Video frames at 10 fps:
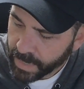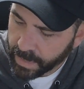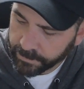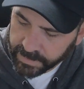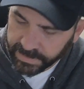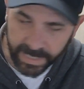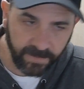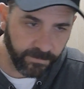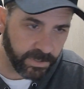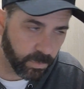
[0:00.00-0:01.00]
The
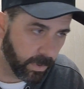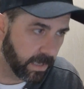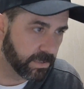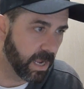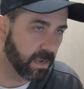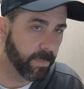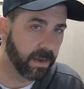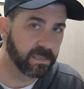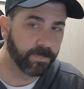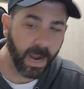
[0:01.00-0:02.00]
second feature we're going to talk
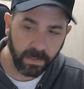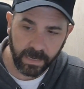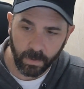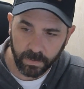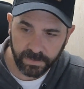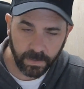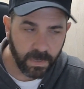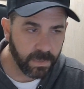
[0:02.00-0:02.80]
about is polyholes.